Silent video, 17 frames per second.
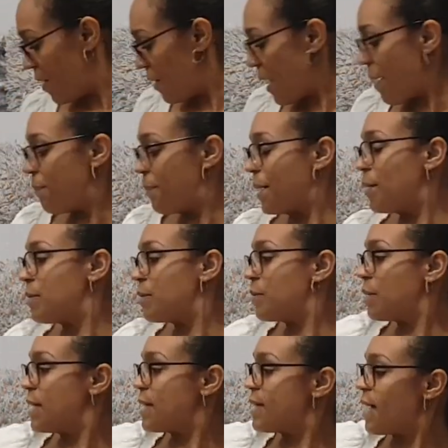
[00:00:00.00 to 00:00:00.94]
That belt,
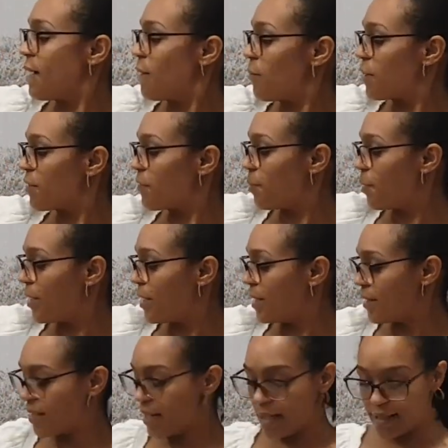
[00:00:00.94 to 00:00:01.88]
is that one of
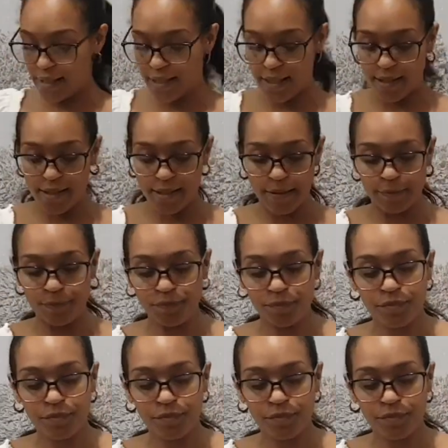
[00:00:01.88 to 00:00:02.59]
mine? Yes, it is.